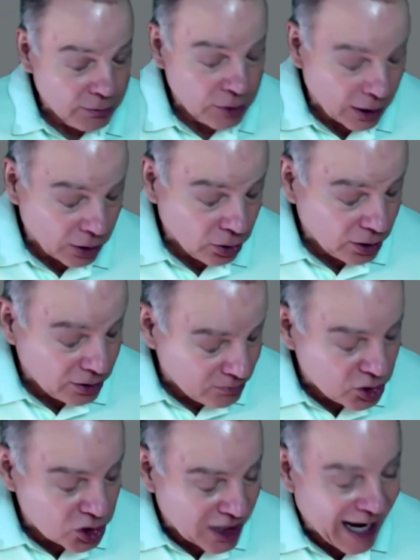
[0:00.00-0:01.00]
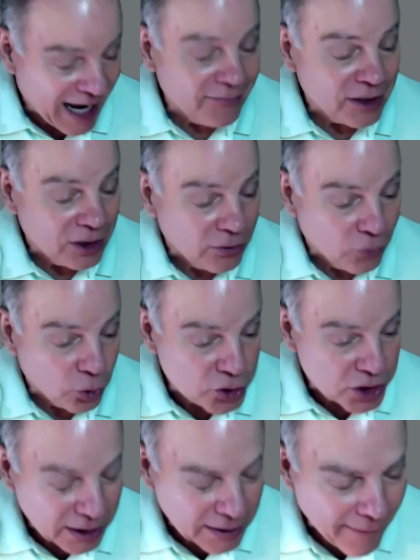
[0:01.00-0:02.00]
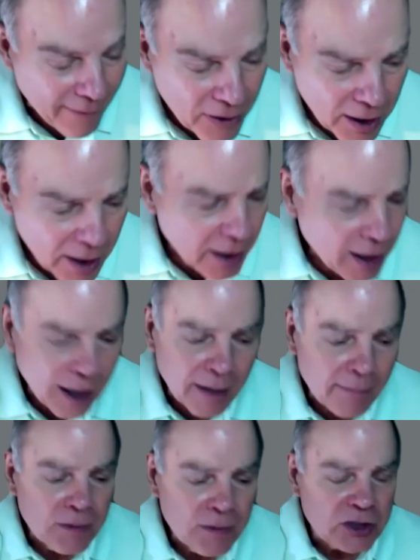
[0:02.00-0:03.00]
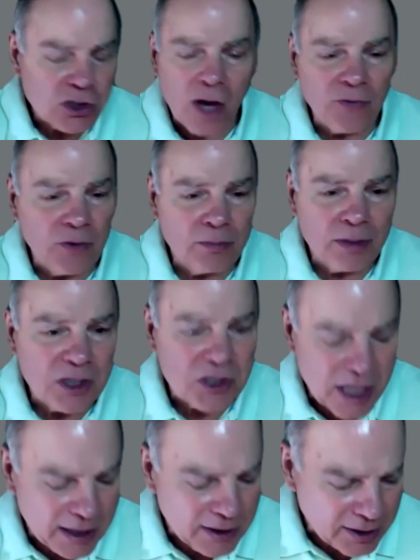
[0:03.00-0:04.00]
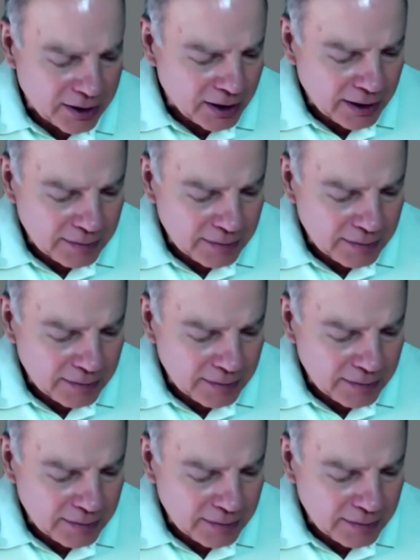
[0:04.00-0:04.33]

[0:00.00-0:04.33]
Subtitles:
not only just having diversity. It's often been said that